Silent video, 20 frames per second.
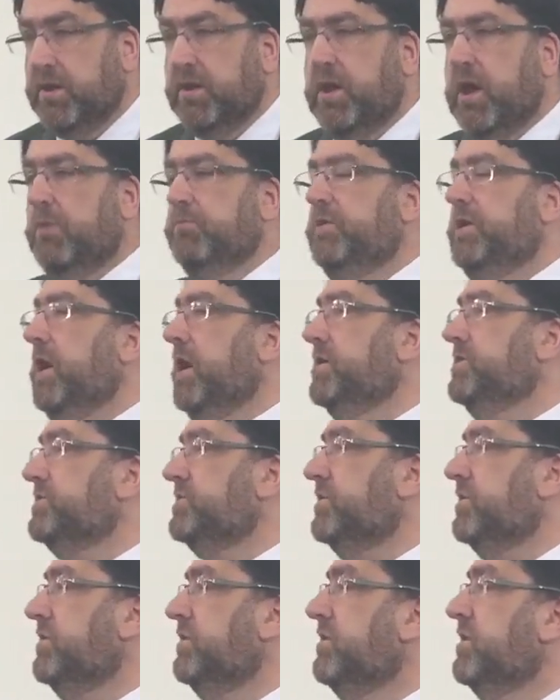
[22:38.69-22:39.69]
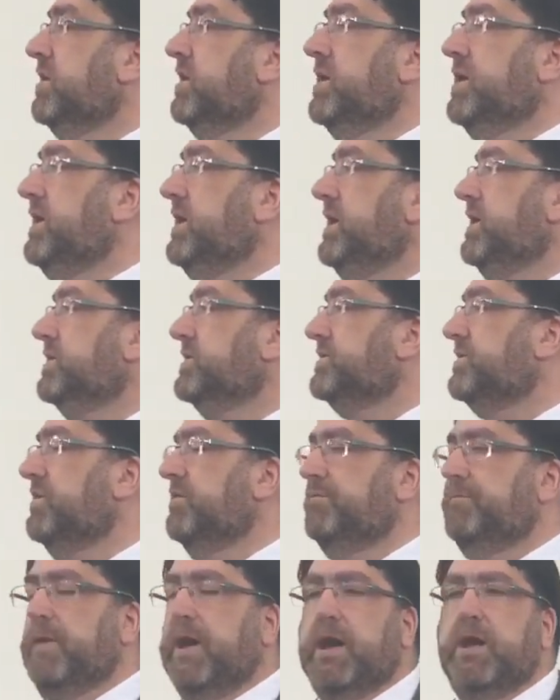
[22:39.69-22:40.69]
And we answer, he is the
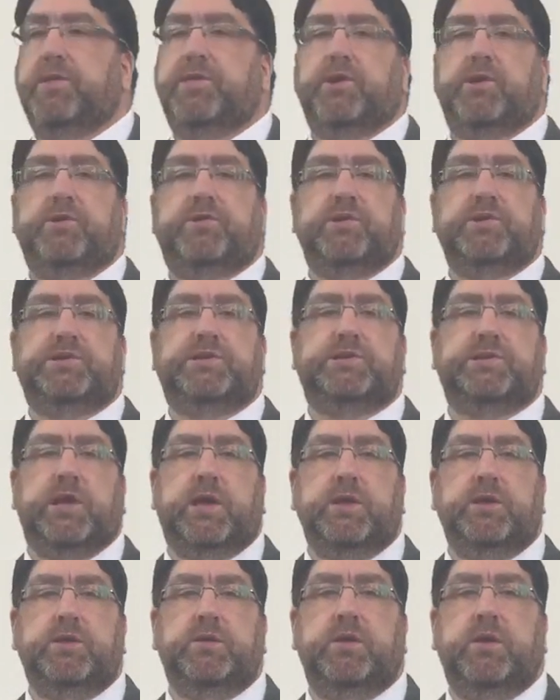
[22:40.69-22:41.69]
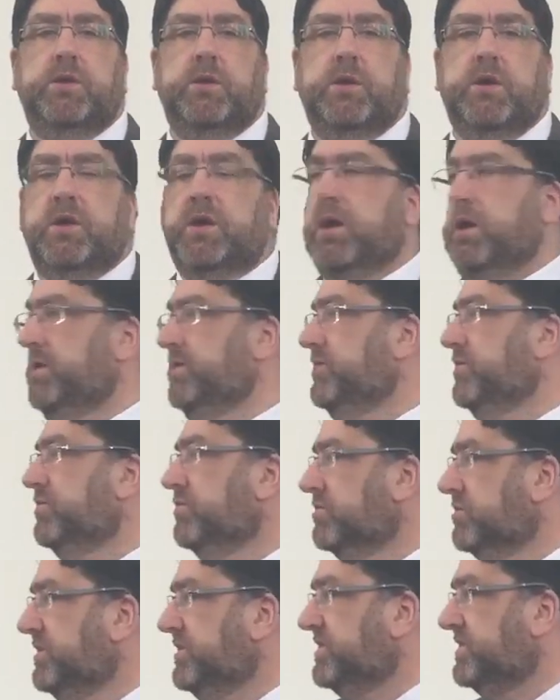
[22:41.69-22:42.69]
Father, the Son, and the
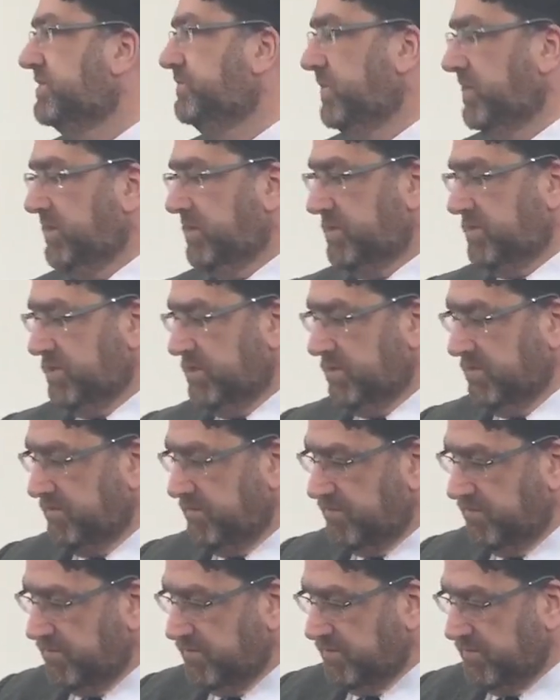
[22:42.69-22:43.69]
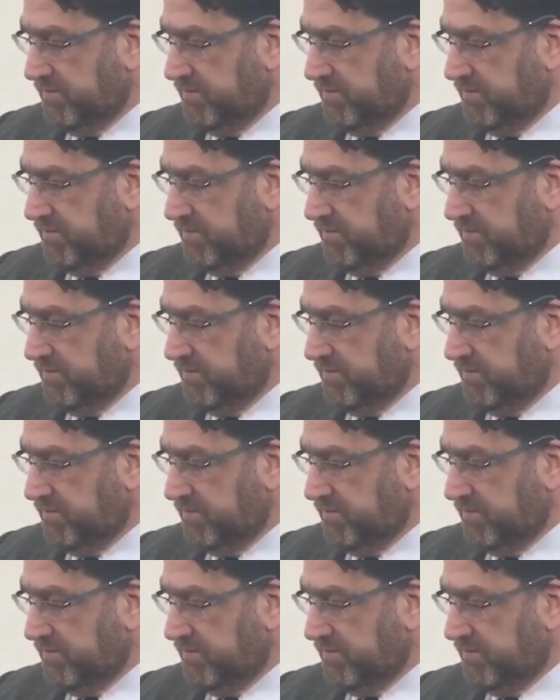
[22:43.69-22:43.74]
Holy Spirit.